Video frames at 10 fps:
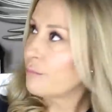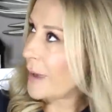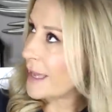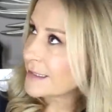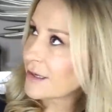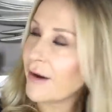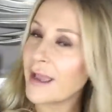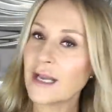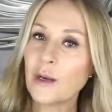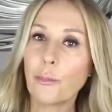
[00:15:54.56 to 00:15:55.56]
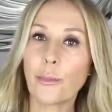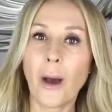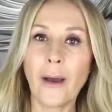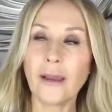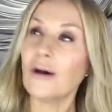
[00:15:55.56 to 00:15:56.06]
Best high-end
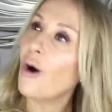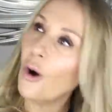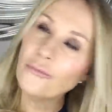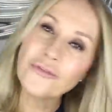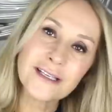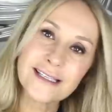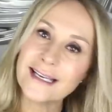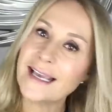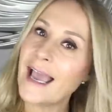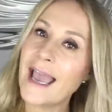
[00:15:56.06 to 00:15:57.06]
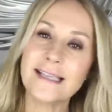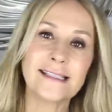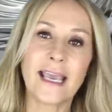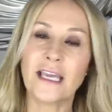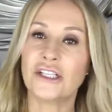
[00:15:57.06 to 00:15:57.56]
buy, obviously
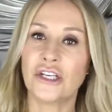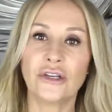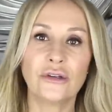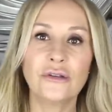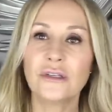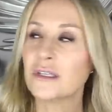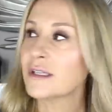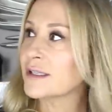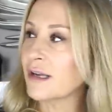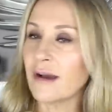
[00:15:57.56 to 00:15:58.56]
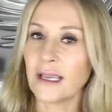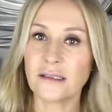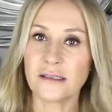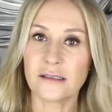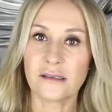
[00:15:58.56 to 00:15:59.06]
SK-II
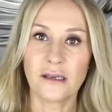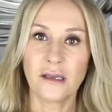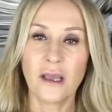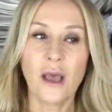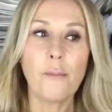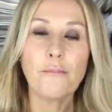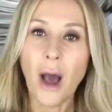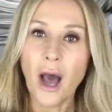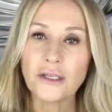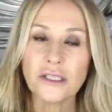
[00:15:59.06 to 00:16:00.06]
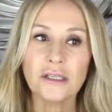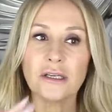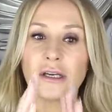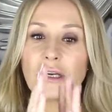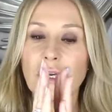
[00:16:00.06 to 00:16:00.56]
Signs. But
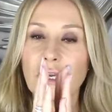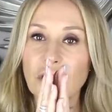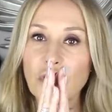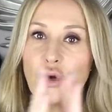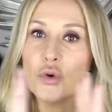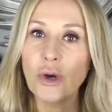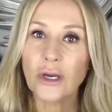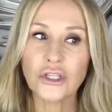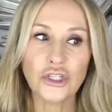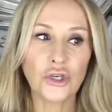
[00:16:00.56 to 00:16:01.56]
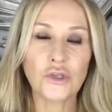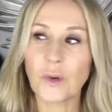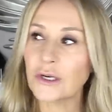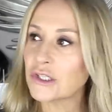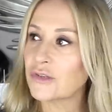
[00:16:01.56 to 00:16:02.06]
you can
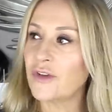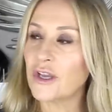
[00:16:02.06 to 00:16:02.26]
choose one to